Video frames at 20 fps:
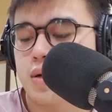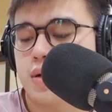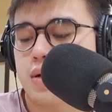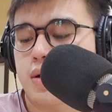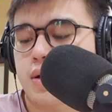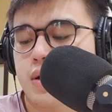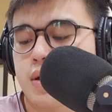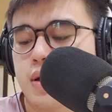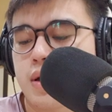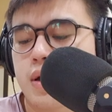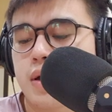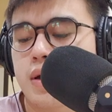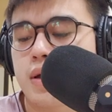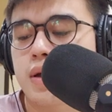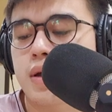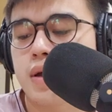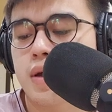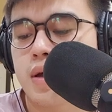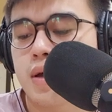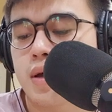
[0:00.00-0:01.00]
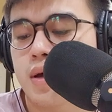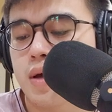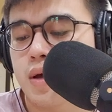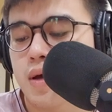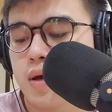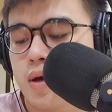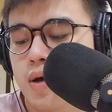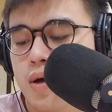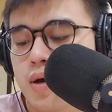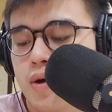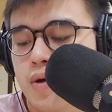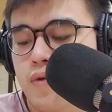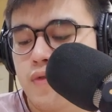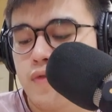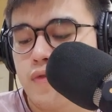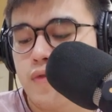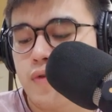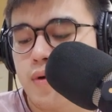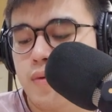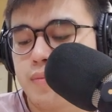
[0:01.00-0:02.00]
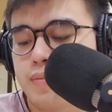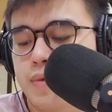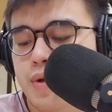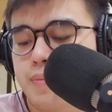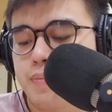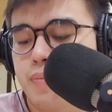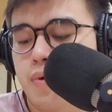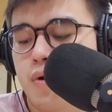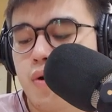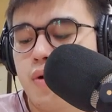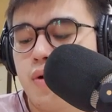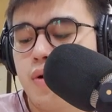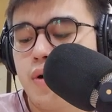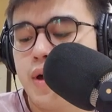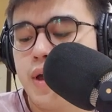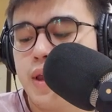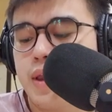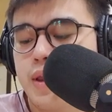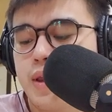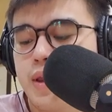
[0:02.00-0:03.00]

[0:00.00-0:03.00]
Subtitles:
okay, from the point,